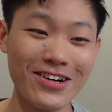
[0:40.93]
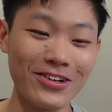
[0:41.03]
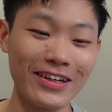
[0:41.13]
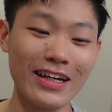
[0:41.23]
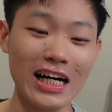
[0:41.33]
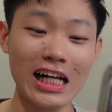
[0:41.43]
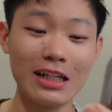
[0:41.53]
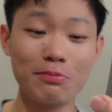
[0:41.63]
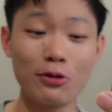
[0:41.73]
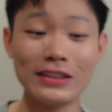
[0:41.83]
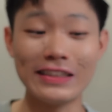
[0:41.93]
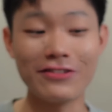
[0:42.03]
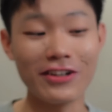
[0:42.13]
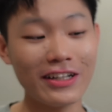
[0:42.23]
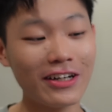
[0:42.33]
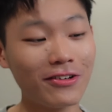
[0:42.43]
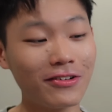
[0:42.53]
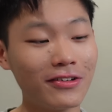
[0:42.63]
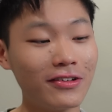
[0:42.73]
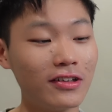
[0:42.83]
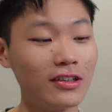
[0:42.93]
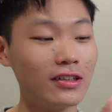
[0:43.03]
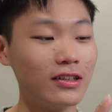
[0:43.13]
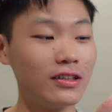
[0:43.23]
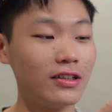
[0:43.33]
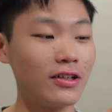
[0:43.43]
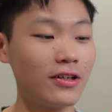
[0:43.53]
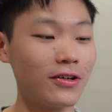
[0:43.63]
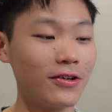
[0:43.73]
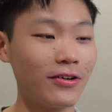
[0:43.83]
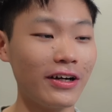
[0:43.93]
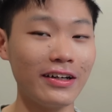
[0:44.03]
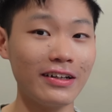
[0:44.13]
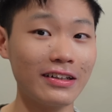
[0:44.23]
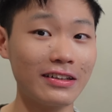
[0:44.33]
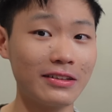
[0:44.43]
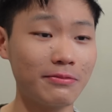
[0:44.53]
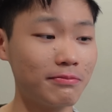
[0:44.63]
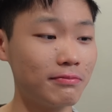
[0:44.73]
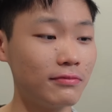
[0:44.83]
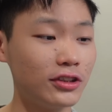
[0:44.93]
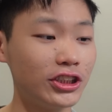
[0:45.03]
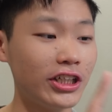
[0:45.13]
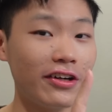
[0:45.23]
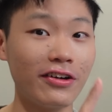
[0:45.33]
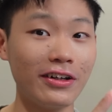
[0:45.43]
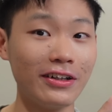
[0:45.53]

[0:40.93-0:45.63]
Okay, I'll post it right now. Alright, share.